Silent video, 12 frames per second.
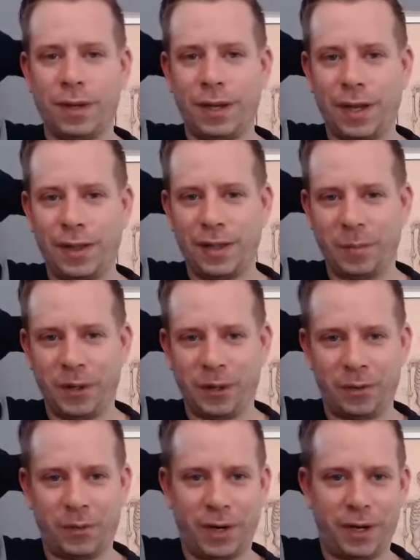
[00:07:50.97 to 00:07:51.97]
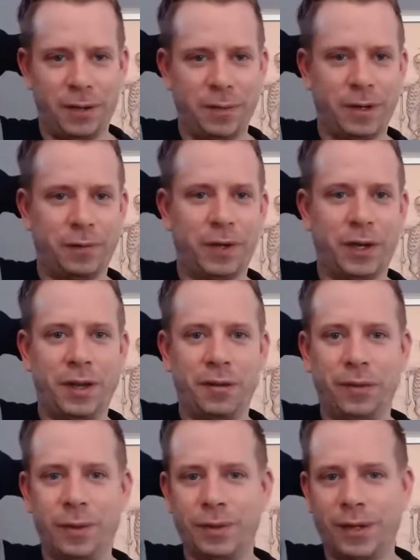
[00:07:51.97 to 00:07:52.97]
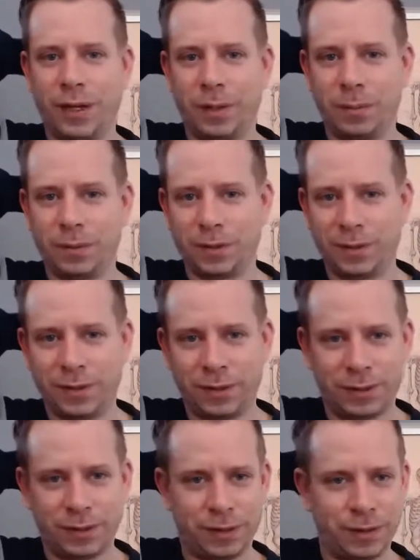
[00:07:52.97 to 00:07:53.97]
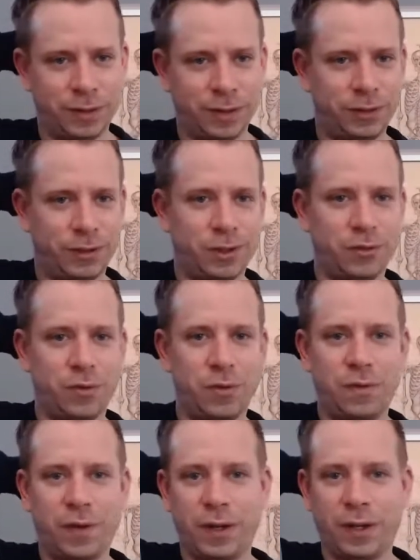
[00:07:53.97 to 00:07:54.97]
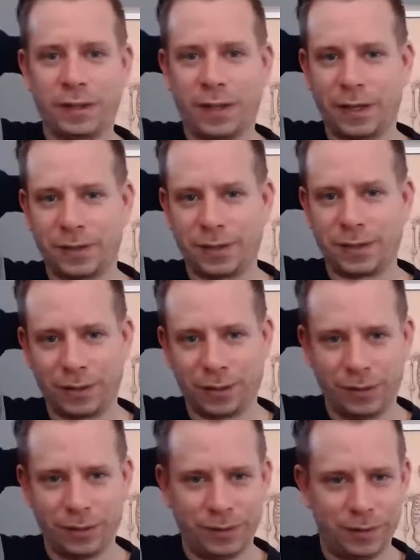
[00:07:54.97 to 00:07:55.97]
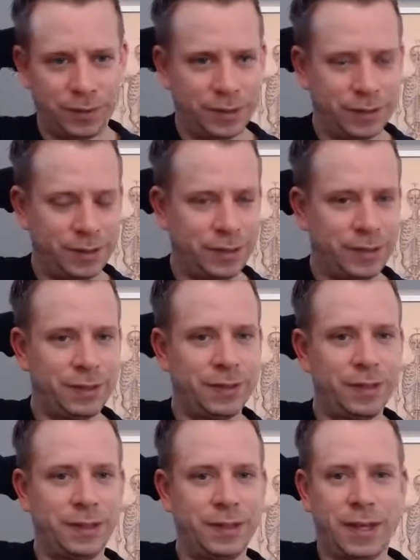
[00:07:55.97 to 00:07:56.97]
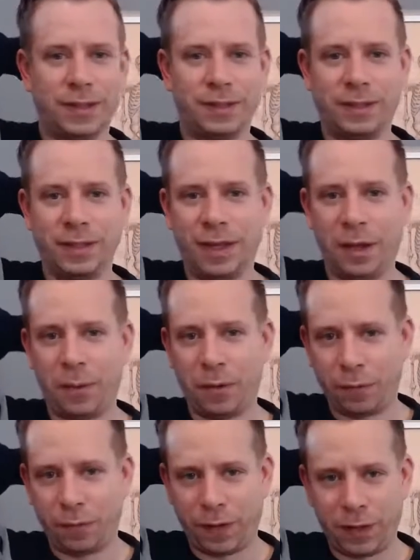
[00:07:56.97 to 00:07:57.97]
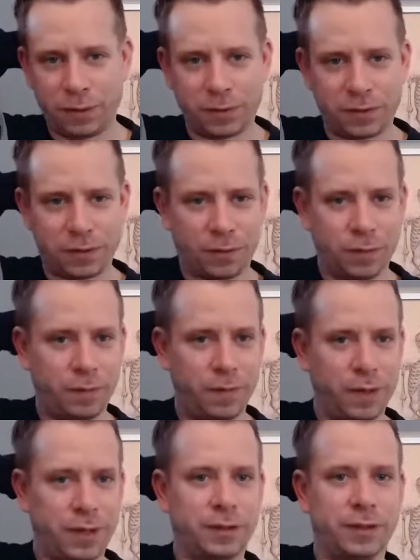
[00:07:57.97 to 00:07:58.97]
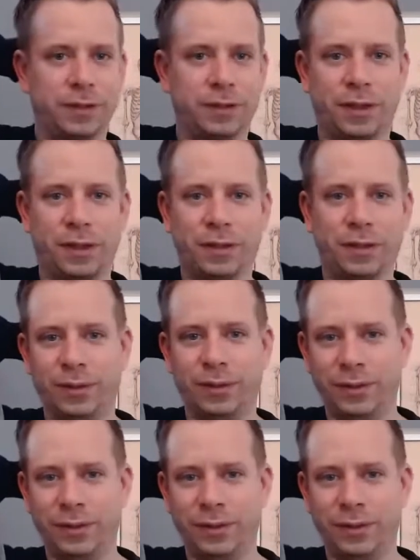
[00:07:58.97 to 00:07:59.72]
And then when you're ready, when you've done it a few times, just reverse that circle and see how it feels to reverse the circle.